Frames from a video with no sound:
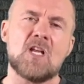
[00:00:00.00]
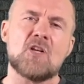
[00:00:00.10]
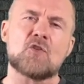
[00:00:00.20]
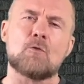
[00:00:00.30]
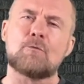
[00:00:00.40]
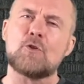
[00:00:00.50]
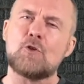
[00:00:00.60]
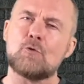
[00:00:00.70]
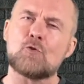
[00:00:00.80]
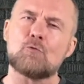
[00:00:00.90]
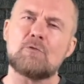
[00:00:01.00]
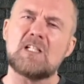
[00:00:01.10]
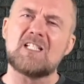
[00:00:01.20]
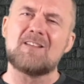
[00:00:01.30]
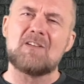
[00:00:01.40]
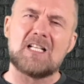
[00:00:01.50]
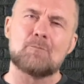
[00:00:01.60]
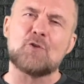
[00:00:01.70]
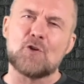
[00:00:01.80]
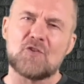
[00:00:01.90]
So for you to really develop
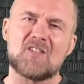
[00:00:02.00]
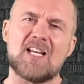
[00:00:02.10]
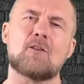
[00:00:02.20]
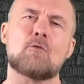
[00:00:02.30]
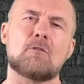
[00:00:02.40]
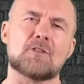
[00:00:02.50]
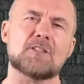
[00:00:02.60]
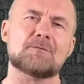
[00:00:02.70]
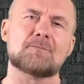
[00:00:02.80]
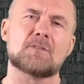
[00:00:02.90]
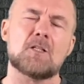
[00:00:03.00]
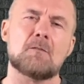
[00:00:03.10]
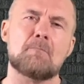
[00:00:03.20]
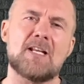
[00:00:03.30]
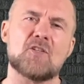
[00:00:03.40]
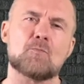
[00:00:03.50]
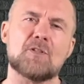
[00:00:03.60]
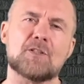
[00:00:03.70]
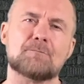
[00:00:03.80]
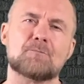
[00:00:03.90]
your stakeholder management,